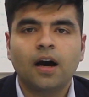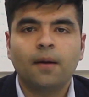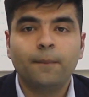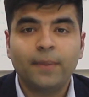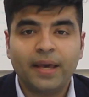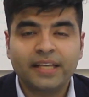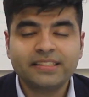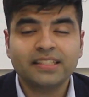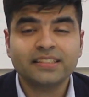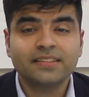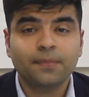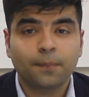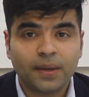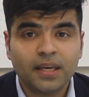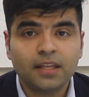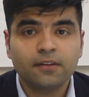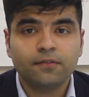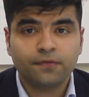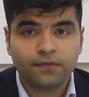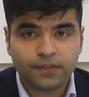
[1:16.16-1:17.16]
A major is the
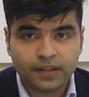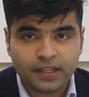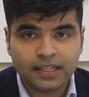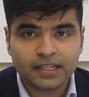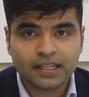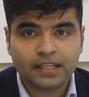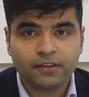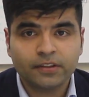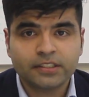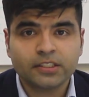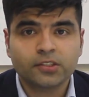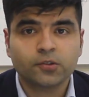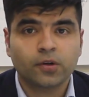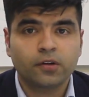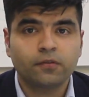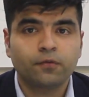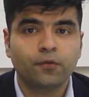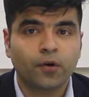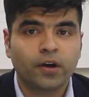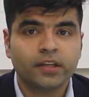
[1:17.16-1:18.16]
main field in which a
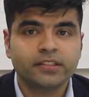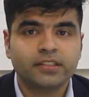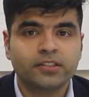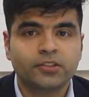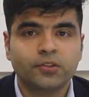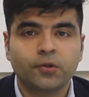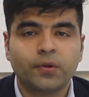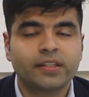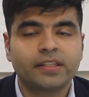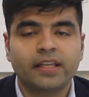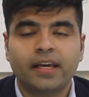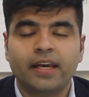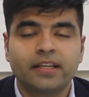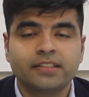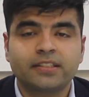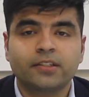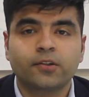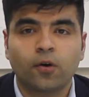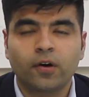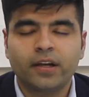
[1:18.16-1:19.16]
student focuses during their
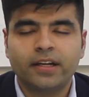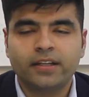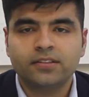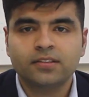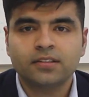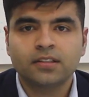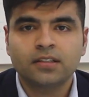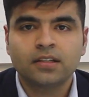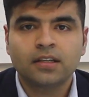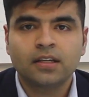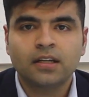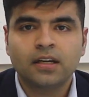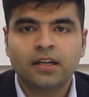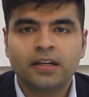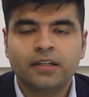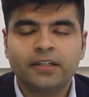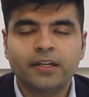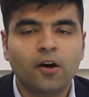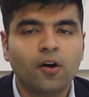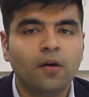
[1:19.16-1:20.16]
years at college.
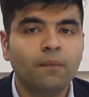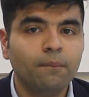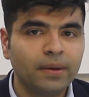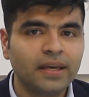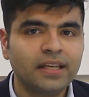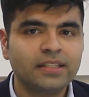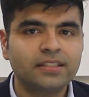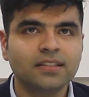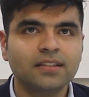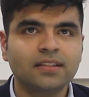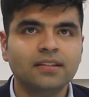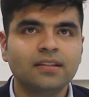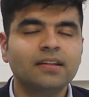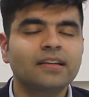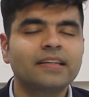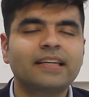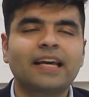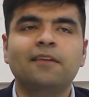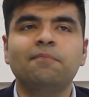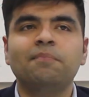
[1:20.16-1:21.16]
Now a major
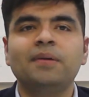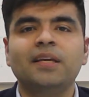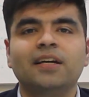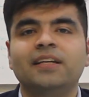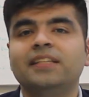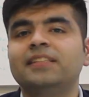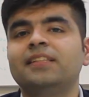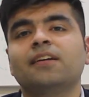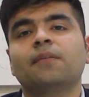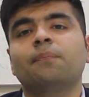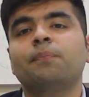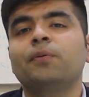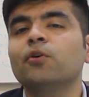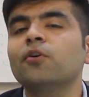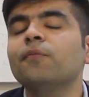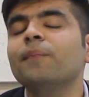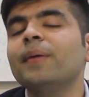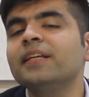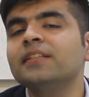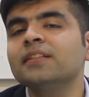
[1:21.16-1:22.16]
can be either a
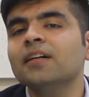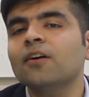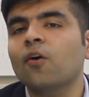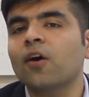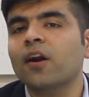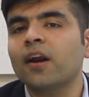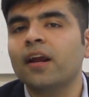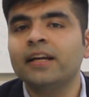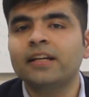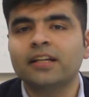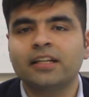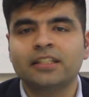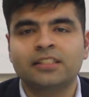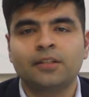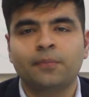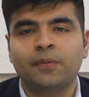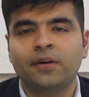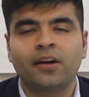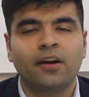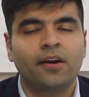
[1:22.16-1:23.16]
pure major or an
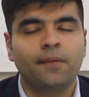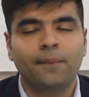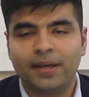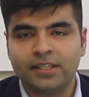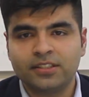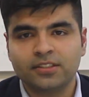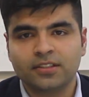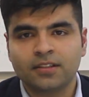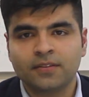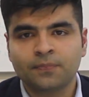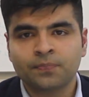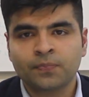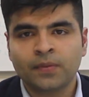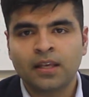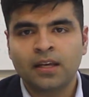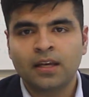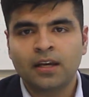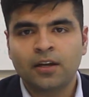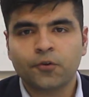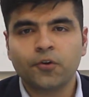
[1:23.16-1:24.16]
interdisciplinary major.
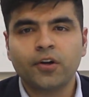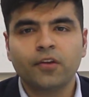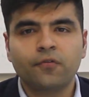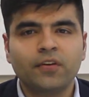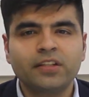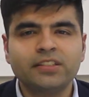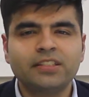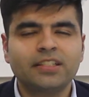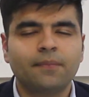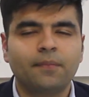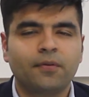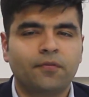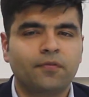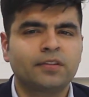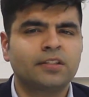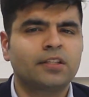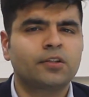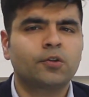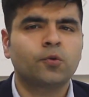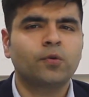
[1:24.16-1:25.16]
To differentiate
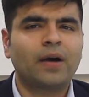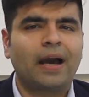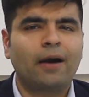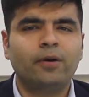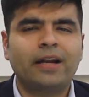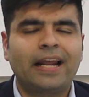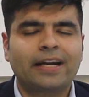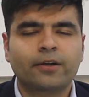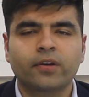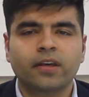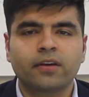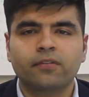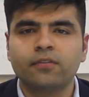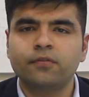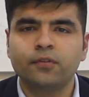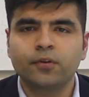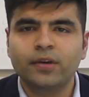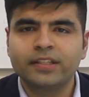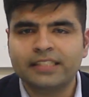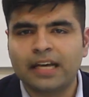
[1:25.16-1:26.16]
between the two, I would like to give
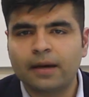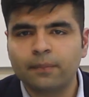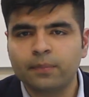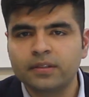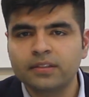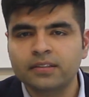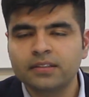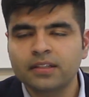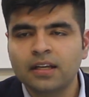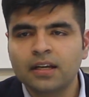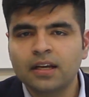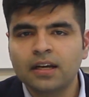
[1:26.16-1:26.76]
a few examples.